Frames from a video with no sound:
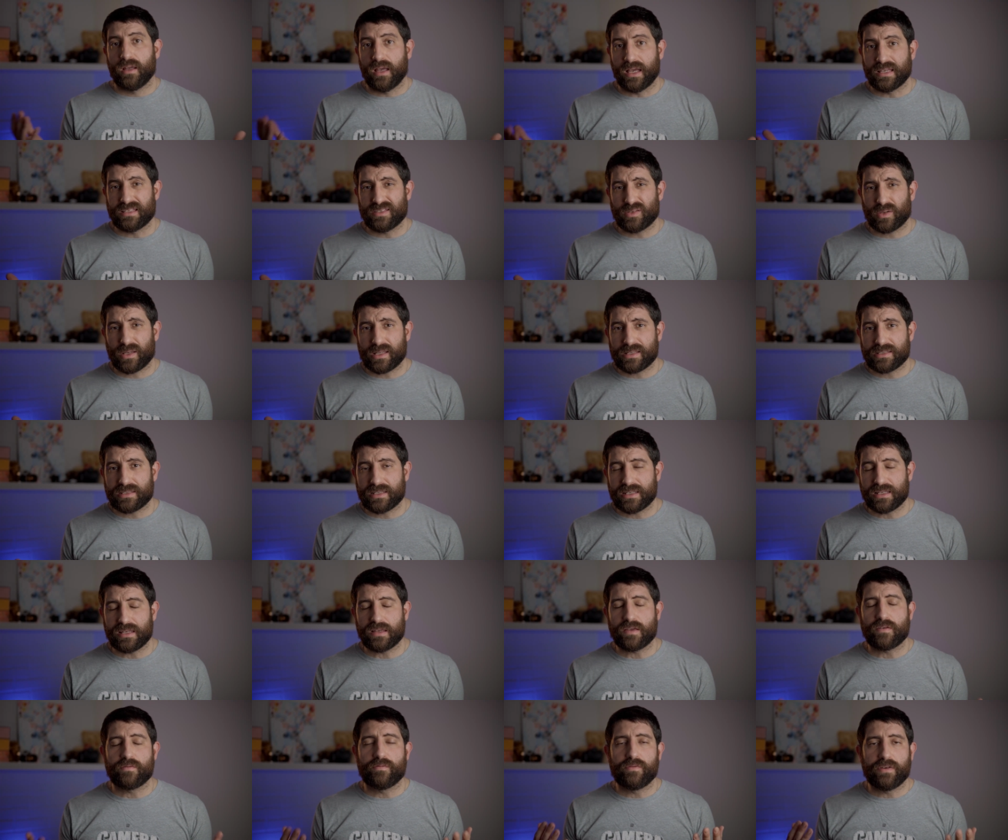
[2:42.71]
As you can
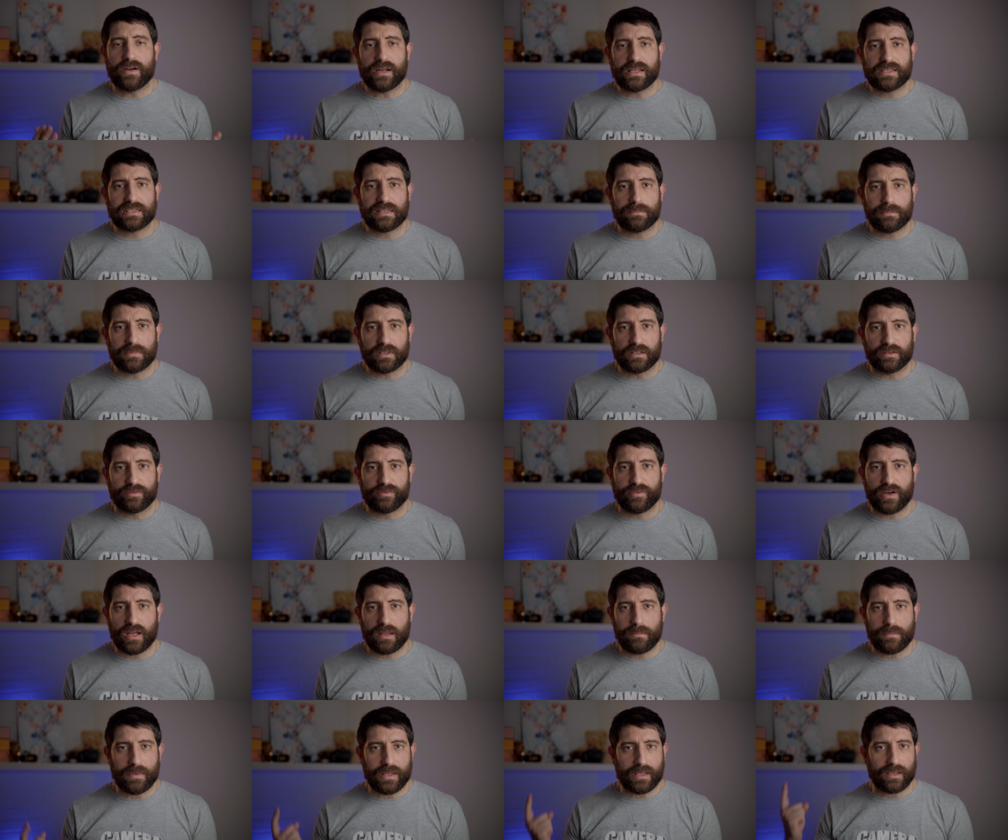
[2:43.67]
see, very similar
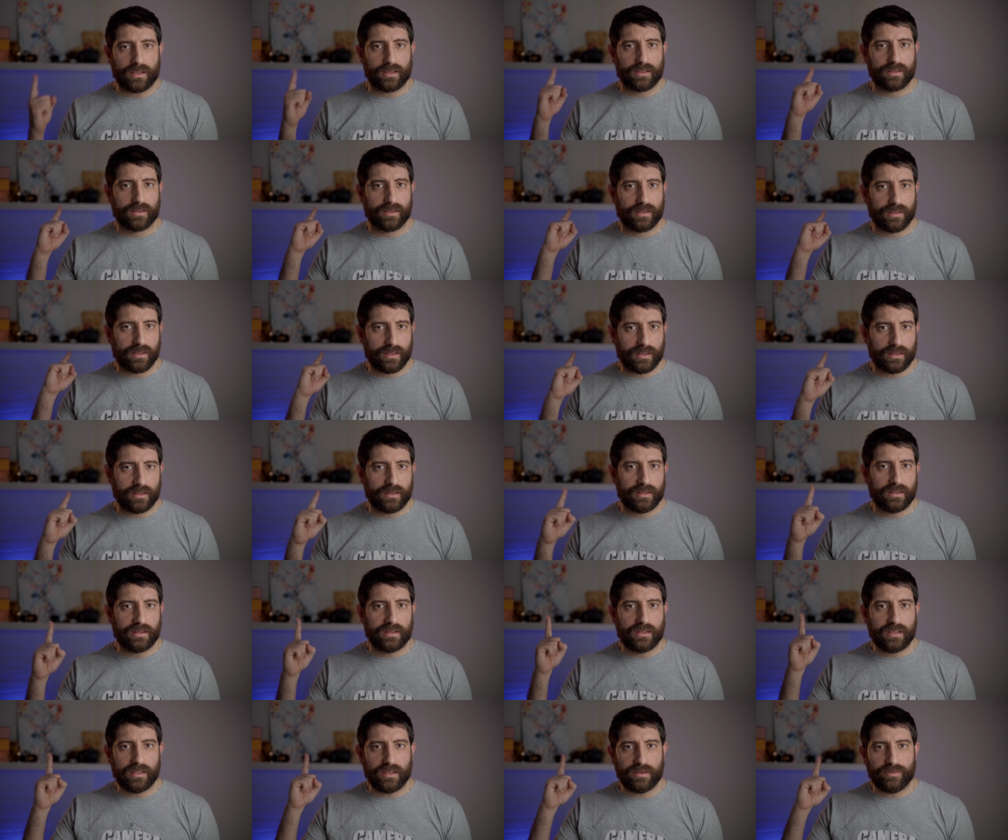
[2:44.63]
framing,
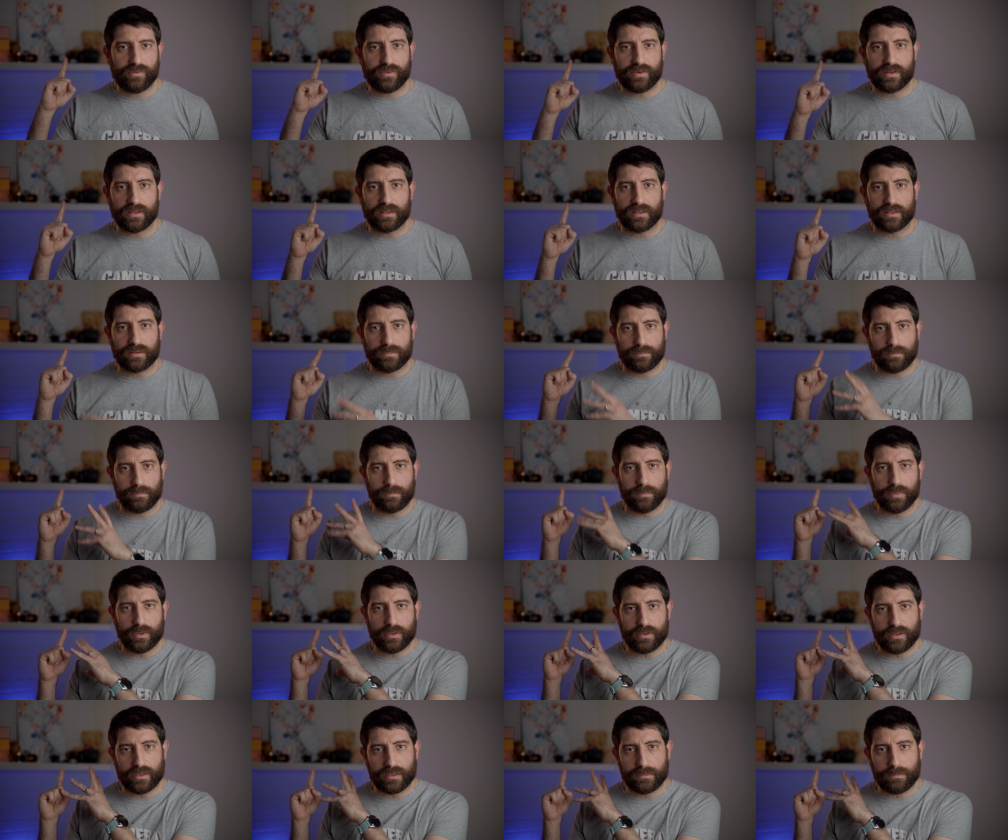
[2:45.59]
different
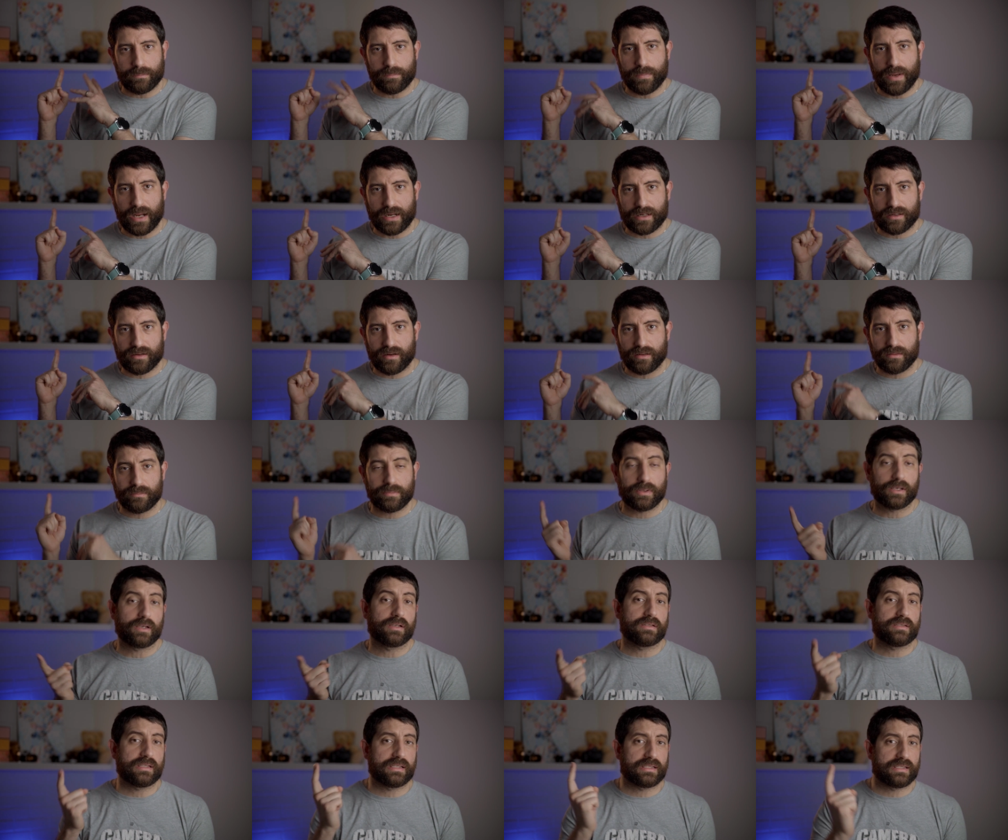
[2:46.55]
blurred background
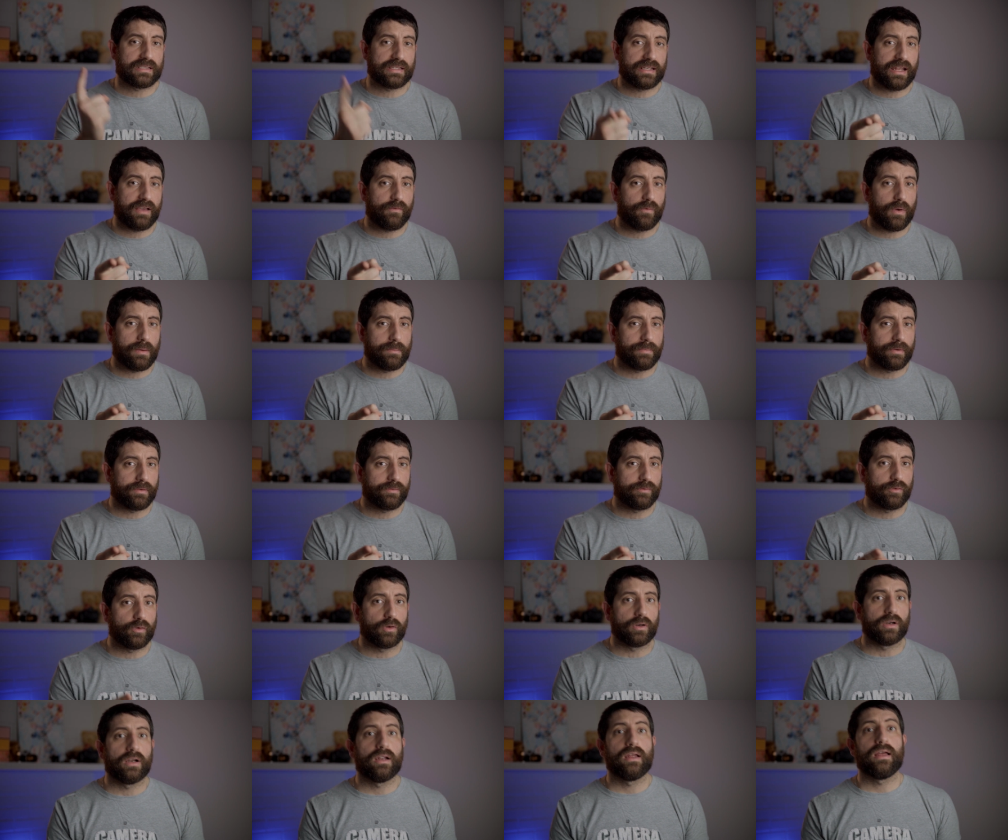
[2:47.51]
because this is an
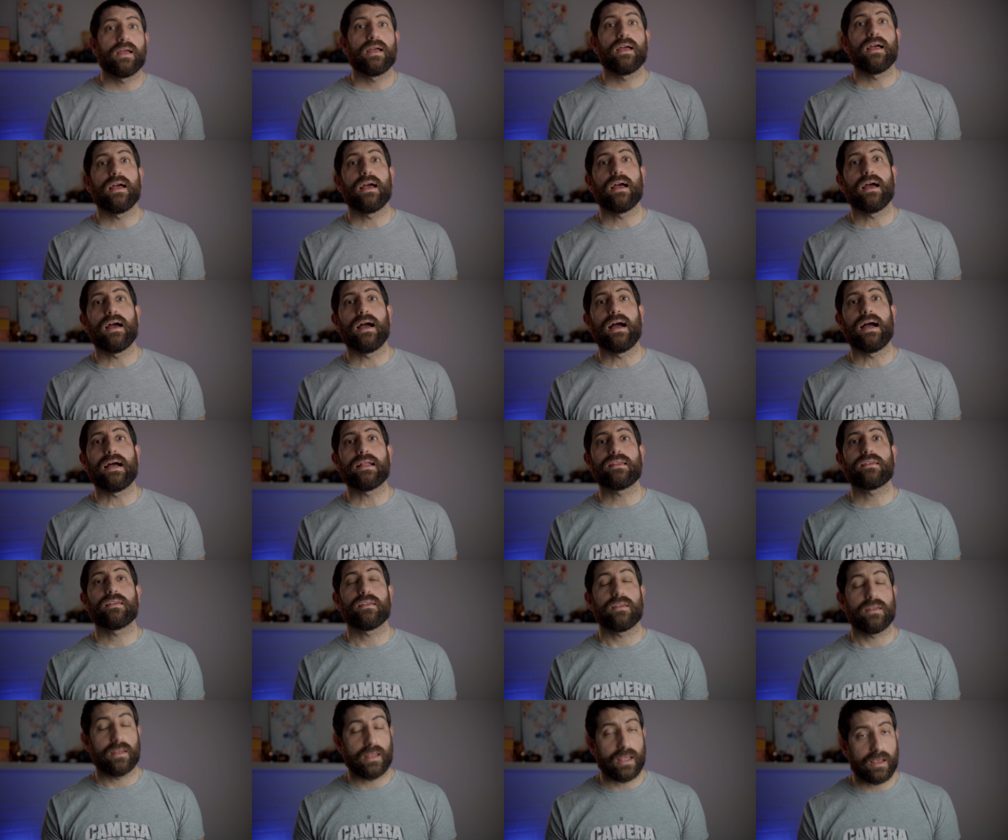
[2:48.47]
f1.4
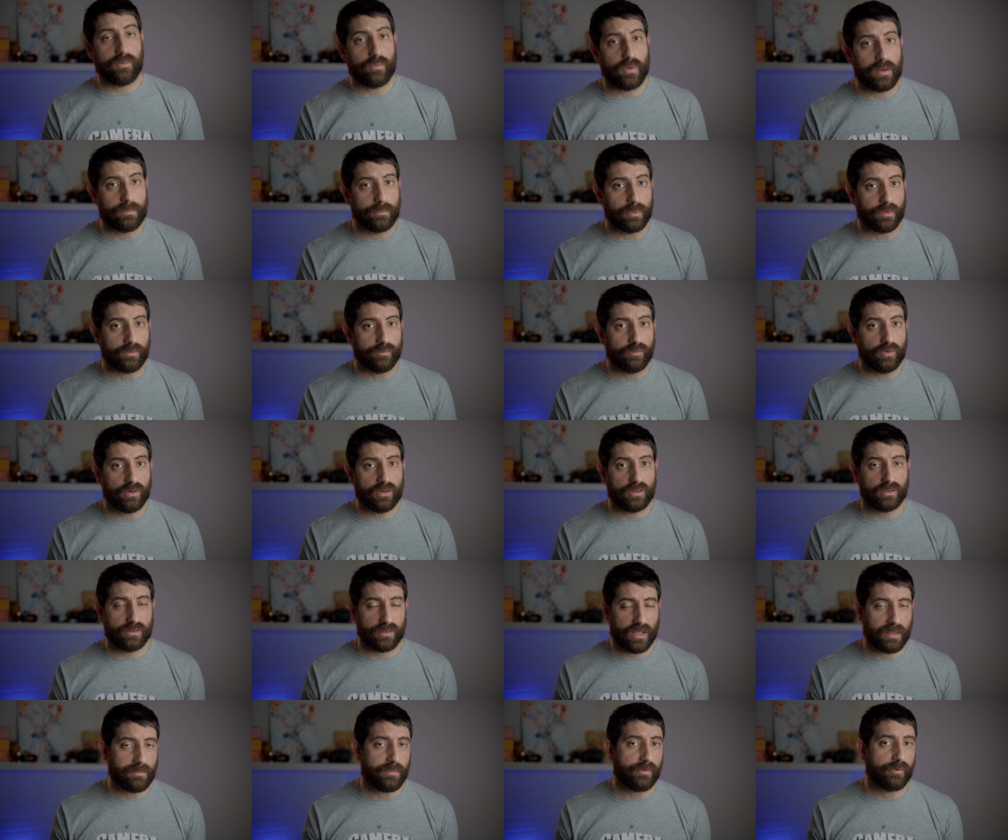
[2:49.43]
at f1.4,
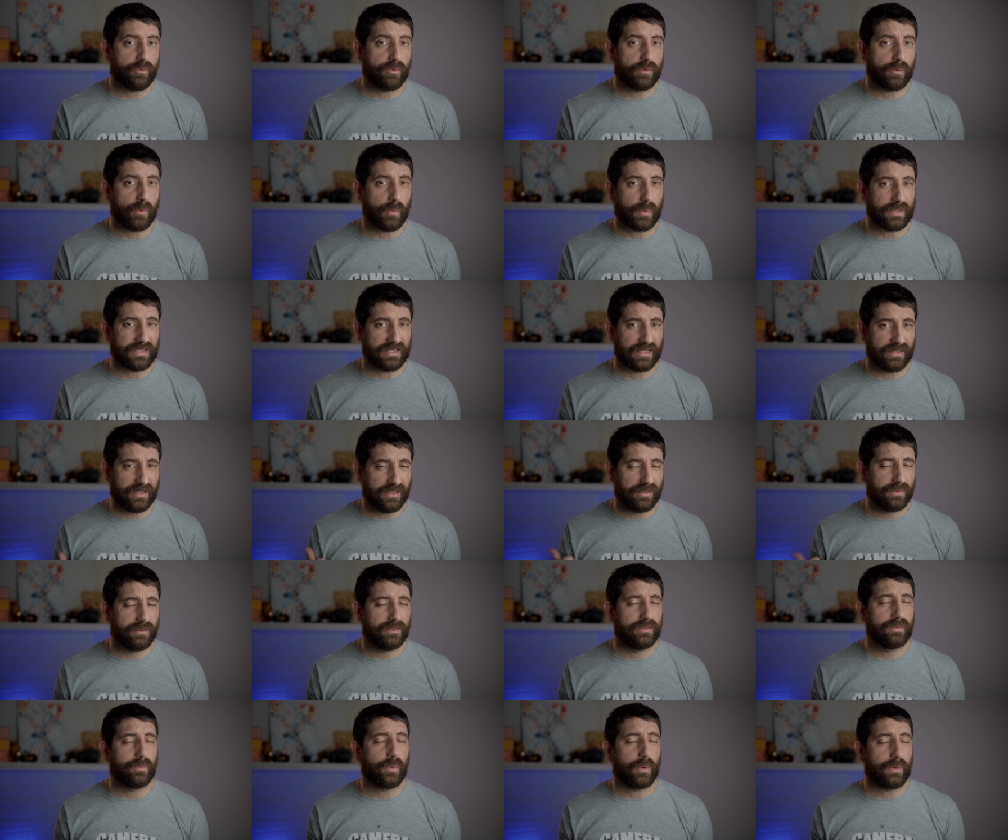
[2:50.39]
and before
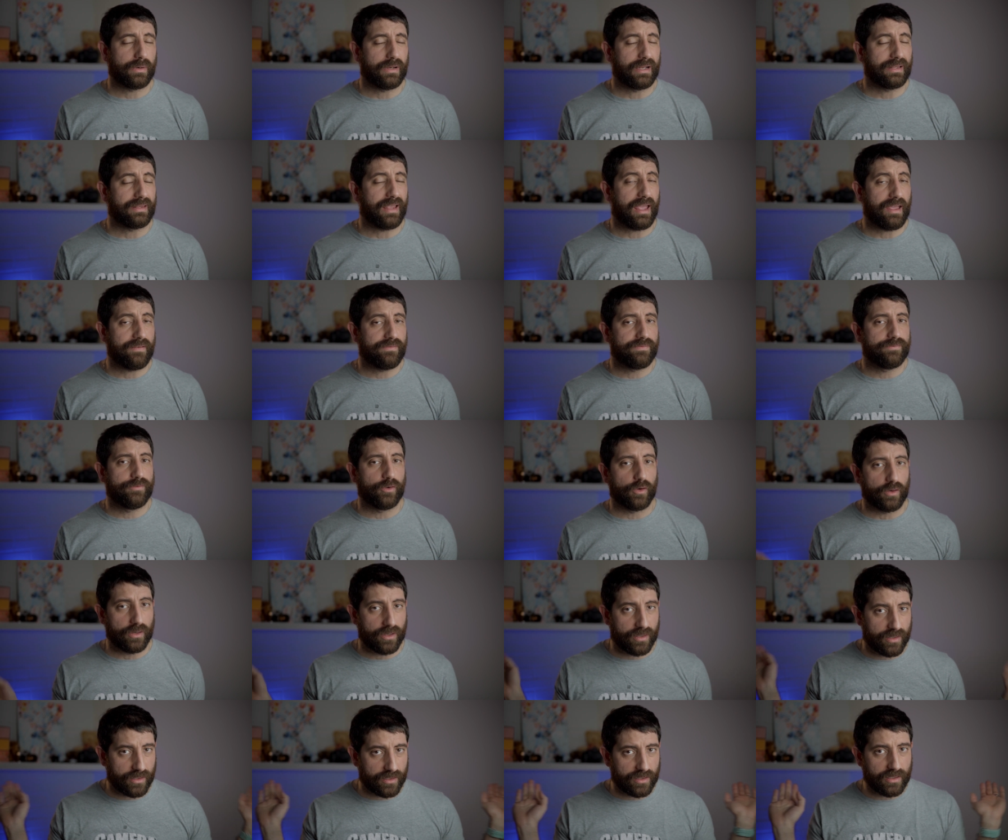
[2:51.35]
we were at
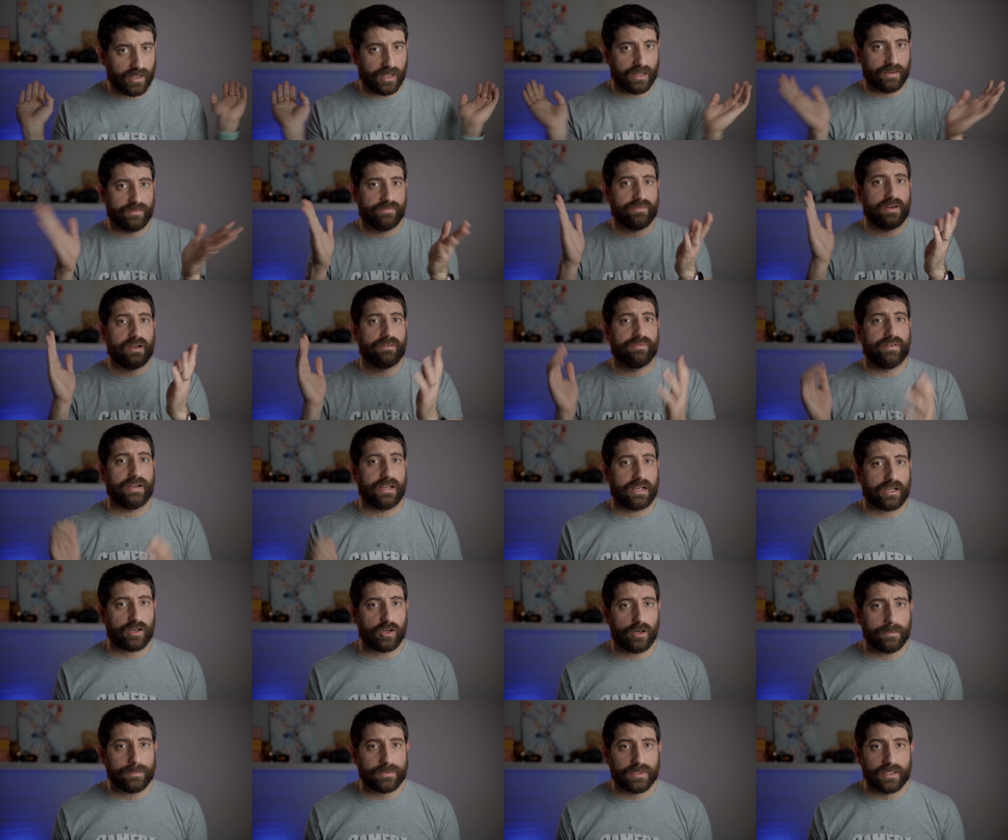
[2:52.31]
f4 and very, very
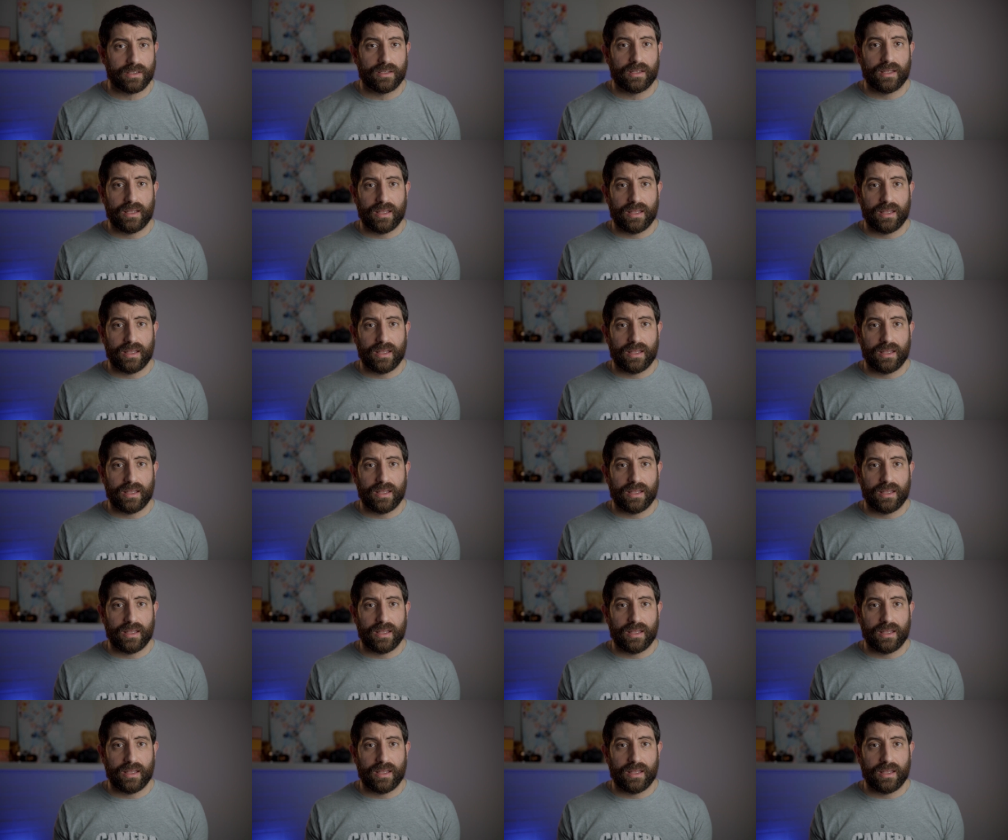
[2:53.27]
cropped.